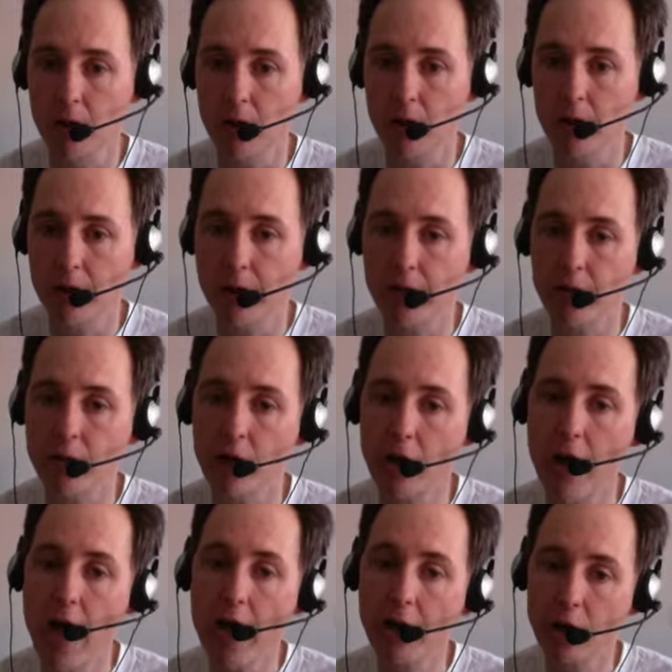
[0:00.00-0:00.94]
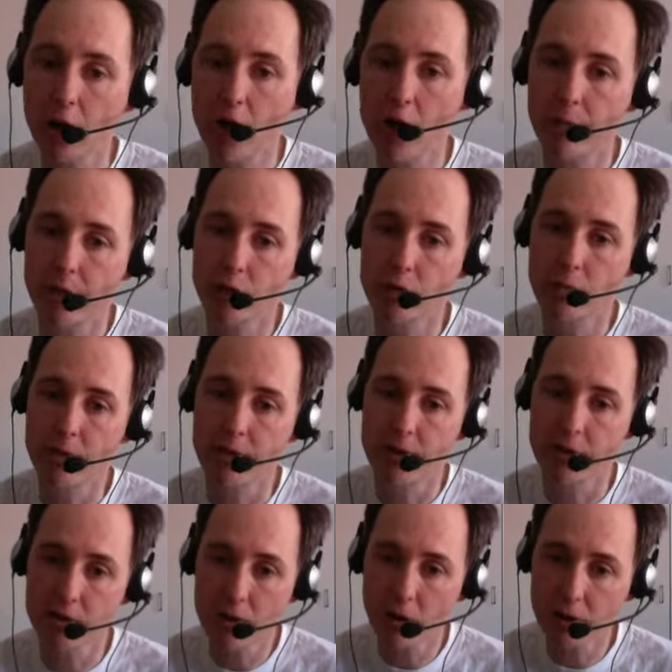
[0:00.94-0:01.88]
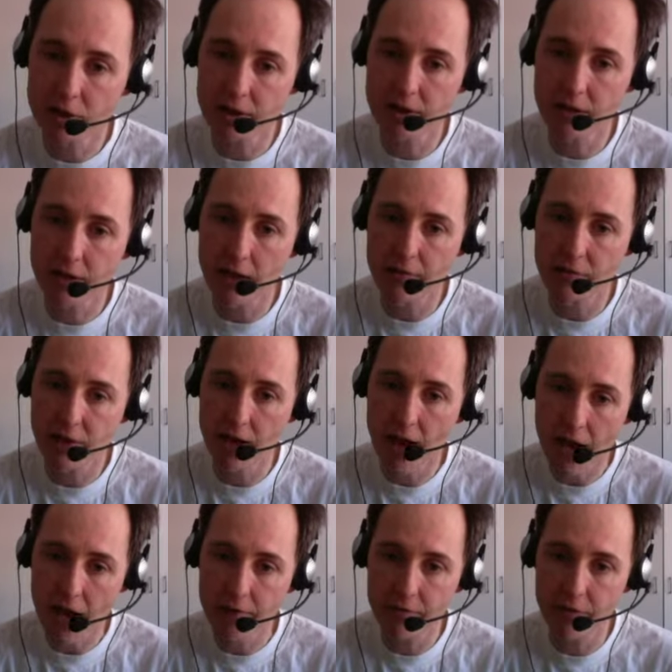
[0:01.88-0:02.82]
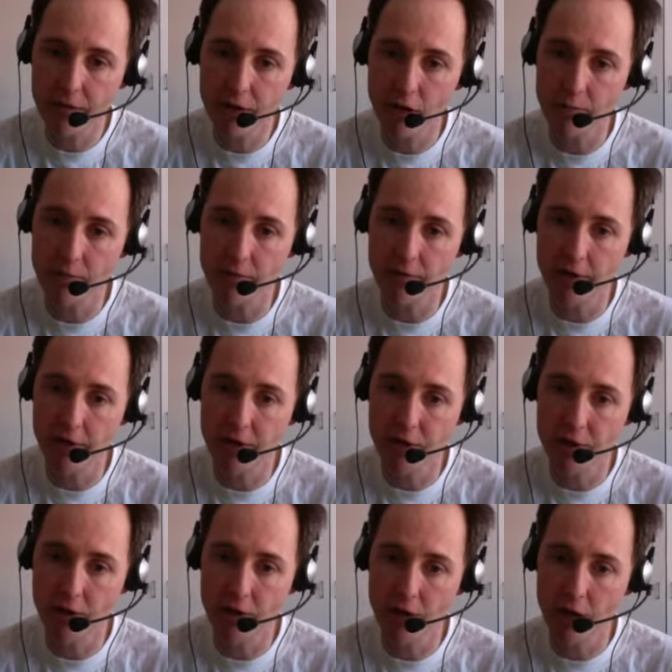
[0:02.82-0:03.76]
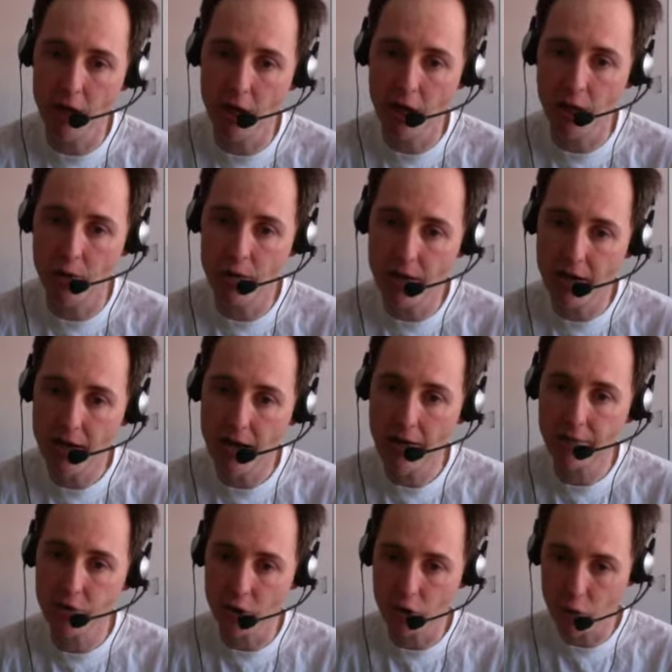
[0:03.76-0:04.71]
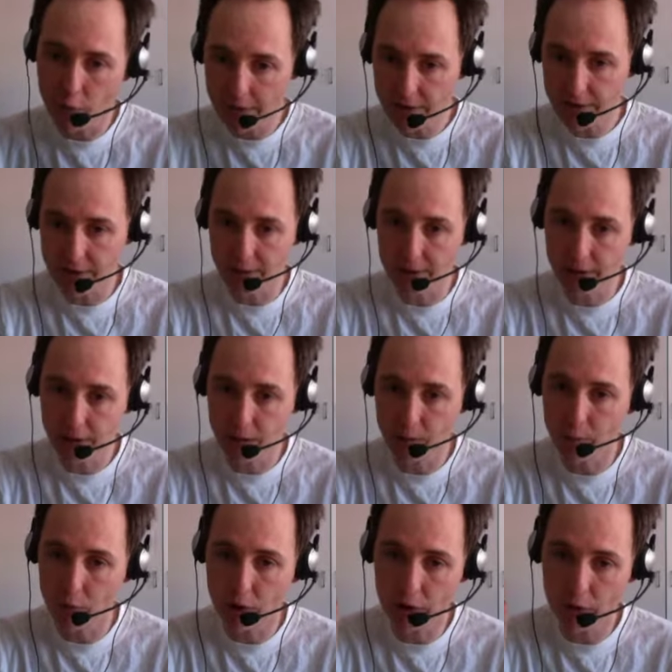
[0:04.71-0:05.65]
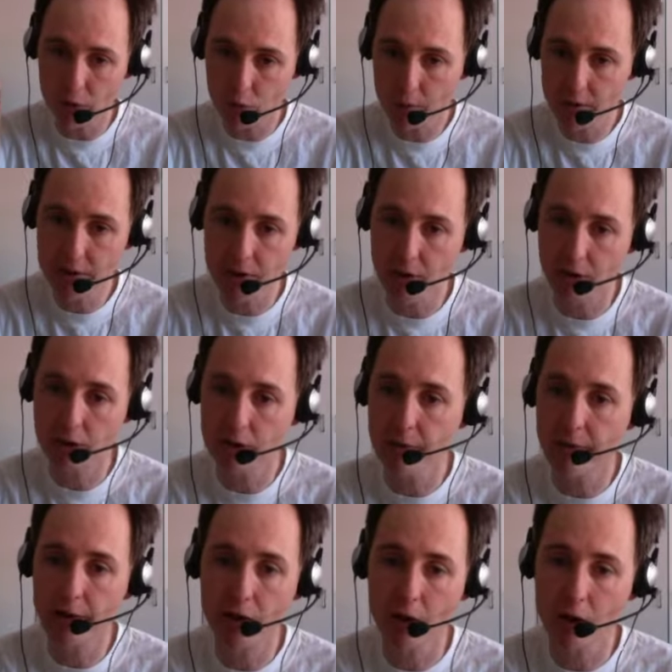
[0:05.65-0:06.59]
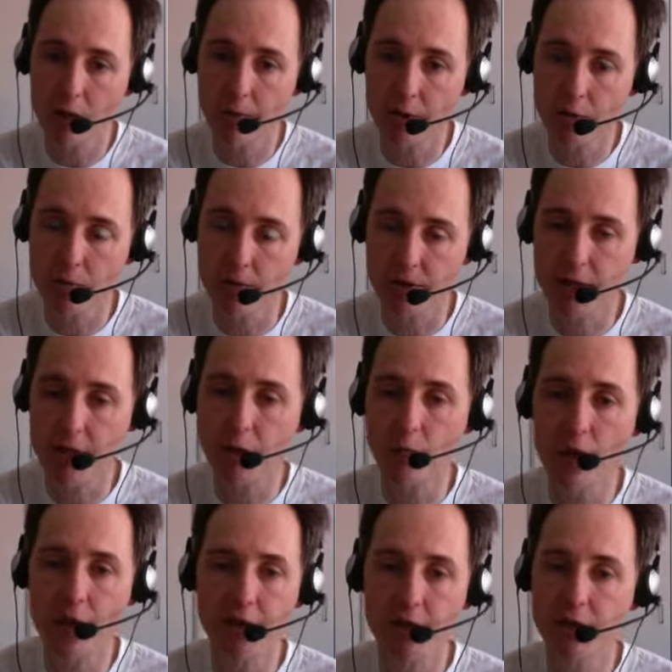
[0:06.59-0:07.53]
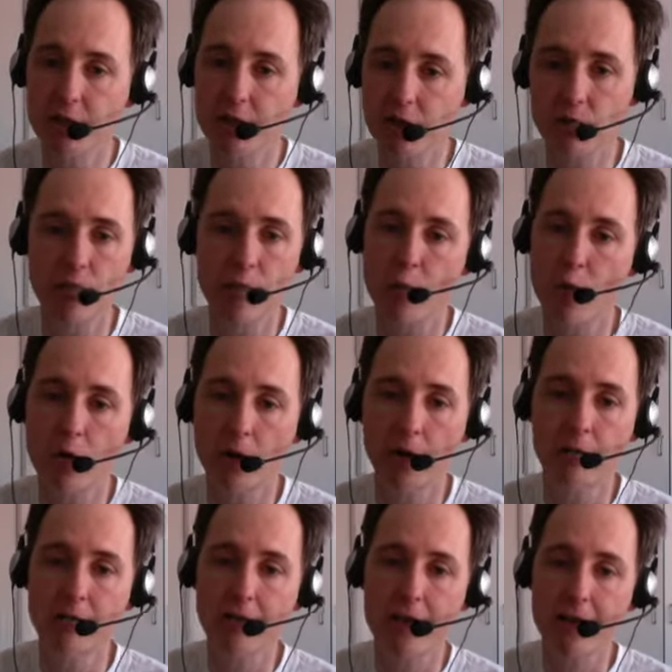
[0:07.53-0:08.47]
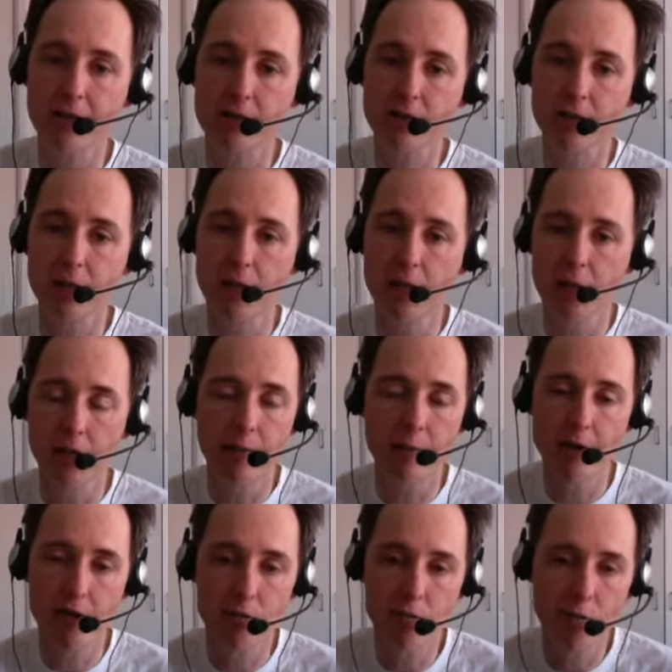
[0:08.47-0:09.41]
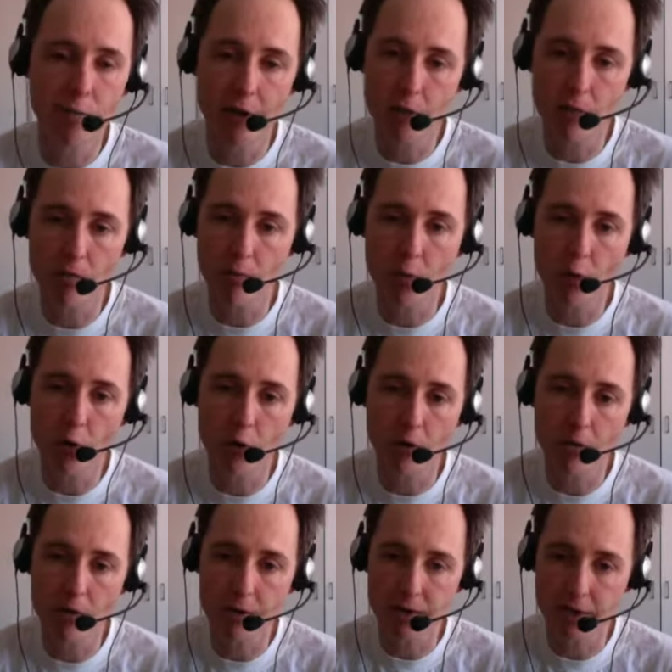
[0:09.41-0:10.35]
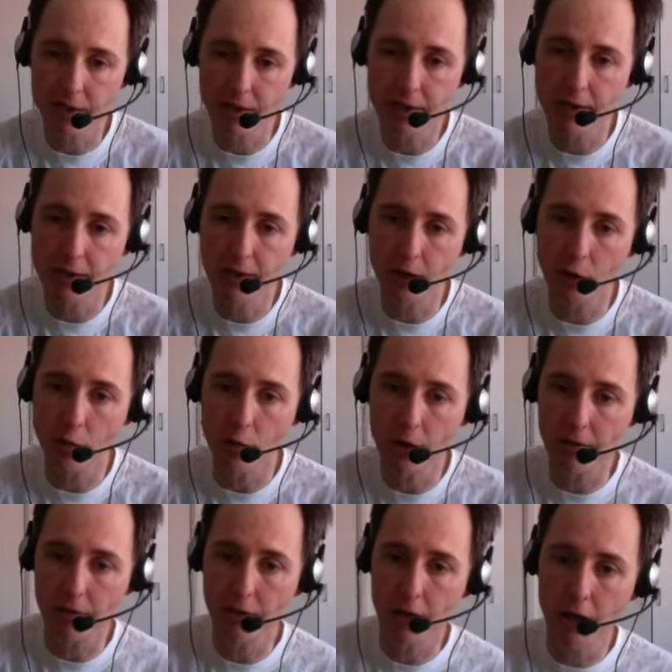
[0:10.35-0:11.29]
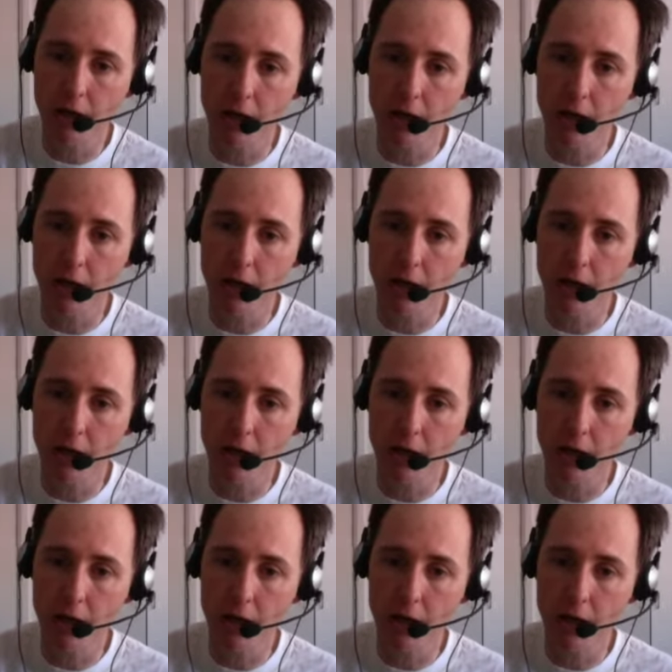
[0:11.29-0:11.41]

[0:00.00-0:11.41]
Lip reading: Okay, you've got to add a comic twist. It's not just enough to have the observation, you then have to twist it. You put a little twist on it to make it a comic twist. Otherwise, you're just reporting facts. You may as well be a reporter on CNN or whatever.